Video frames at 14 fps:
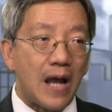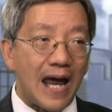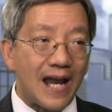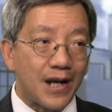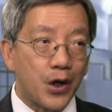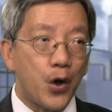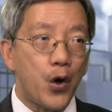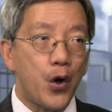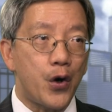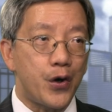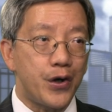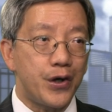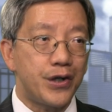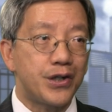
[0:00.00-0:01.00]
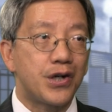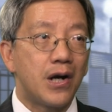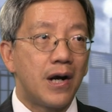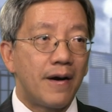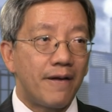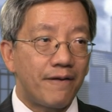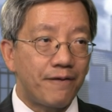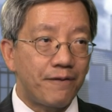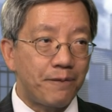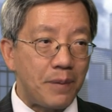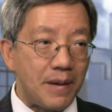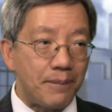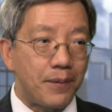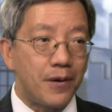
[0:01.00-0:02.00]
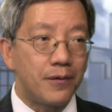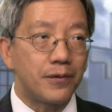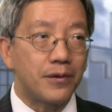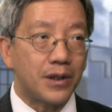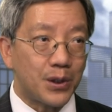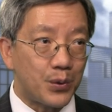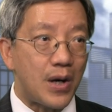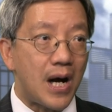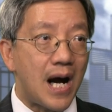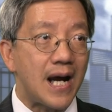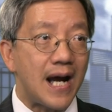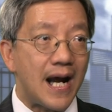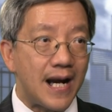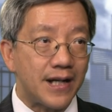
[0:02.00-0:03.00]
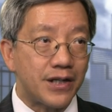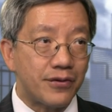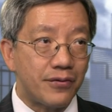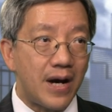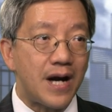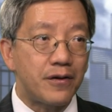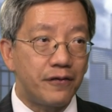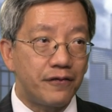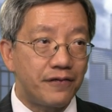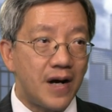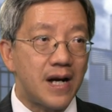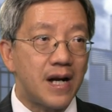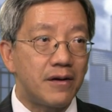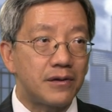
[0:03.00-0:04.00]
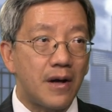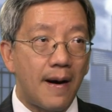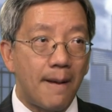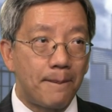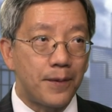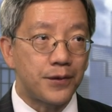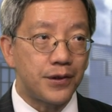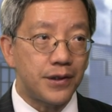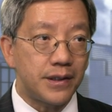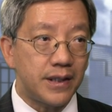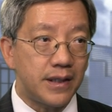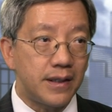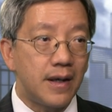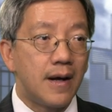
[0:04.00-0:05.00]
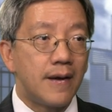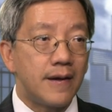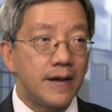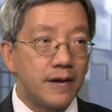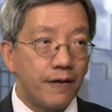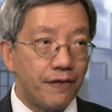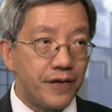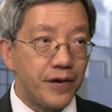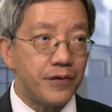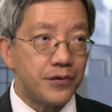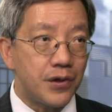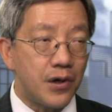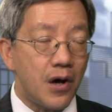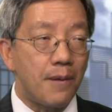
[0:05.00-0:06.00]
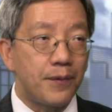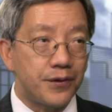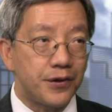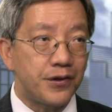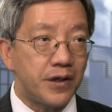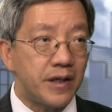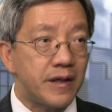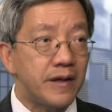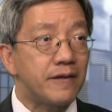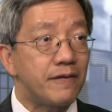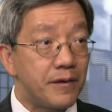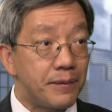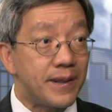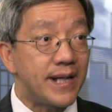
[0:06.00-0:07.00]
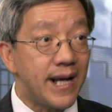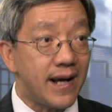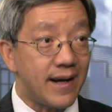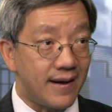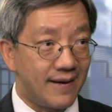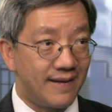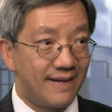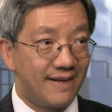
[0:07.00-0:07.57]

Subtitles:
encourage people try to find out the opportunity. In the future, opportunity will be there.